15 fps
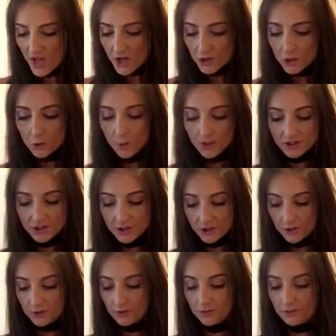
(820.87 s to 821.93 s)
You want to
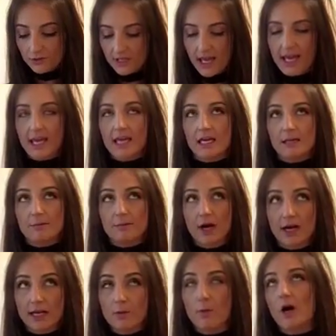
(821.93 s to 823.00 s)
use a
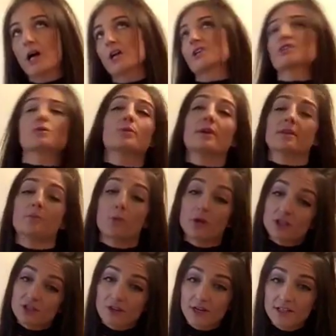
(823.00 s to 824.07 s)
body wash with
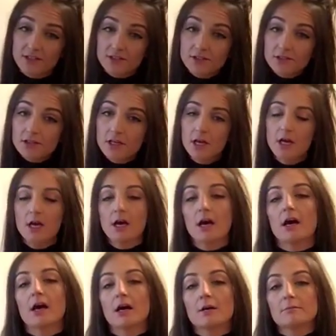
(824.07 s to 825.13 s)
moisturizers,
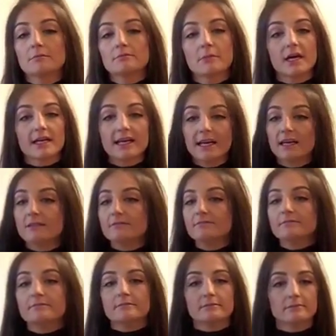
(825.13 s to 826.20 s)

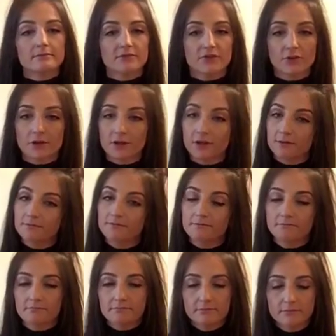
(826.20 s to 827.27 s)
again, for
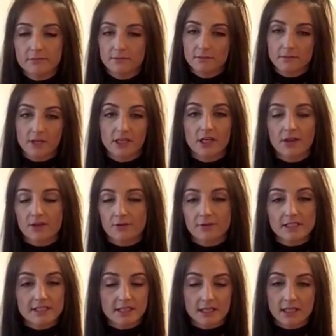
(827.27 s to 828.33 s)
another
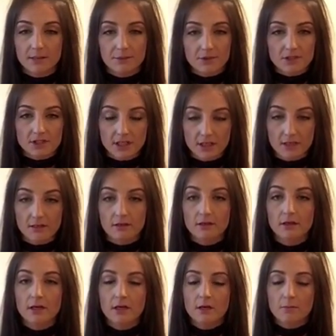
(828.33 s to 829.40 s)
reason to keep your skin
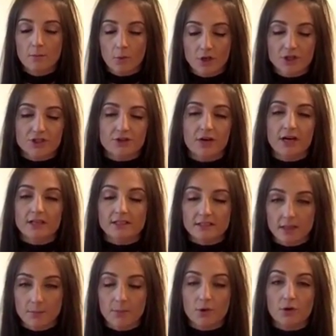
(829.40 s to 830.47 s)
moisturized,
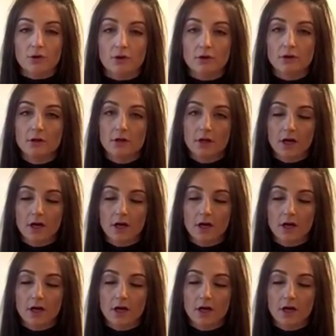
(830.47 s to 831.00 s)
supple,